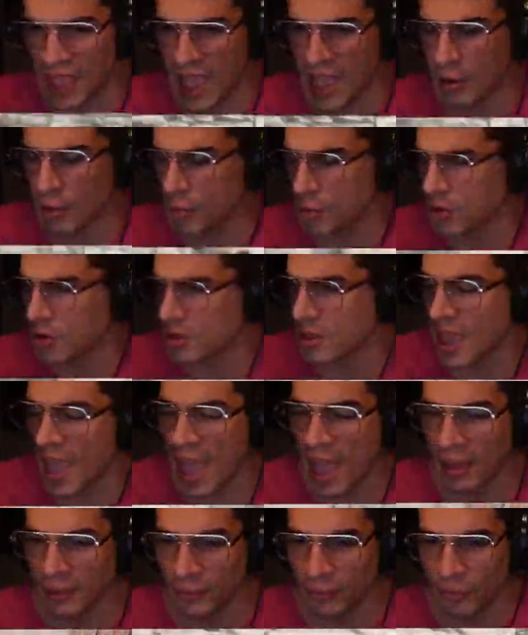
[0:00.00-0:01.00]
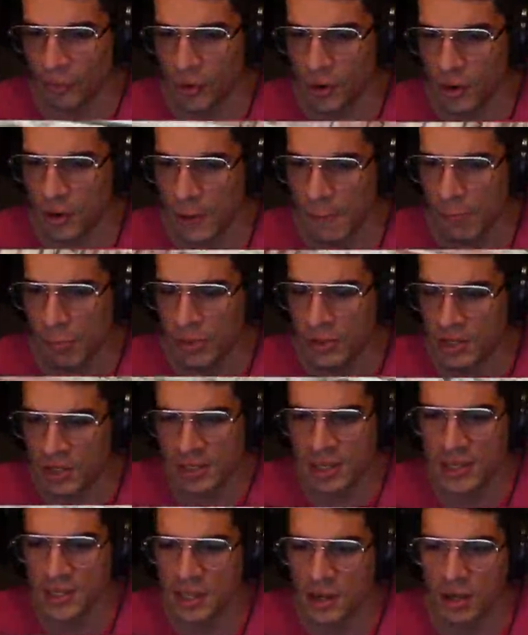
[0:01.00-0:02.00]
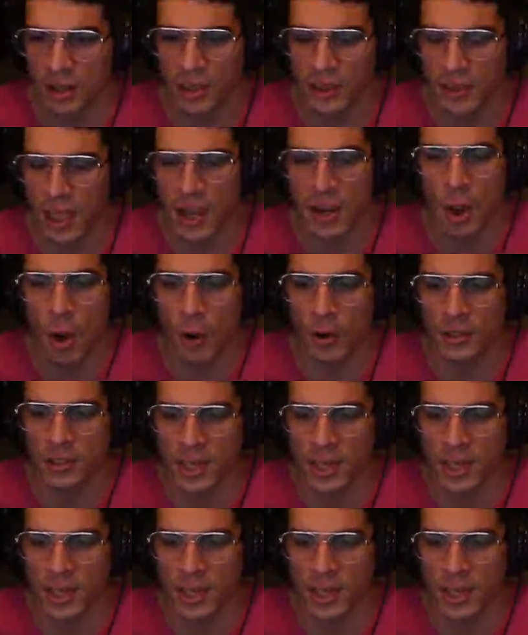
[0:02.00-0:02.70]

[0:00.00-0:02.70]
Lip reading: N word or the F word just because they know it's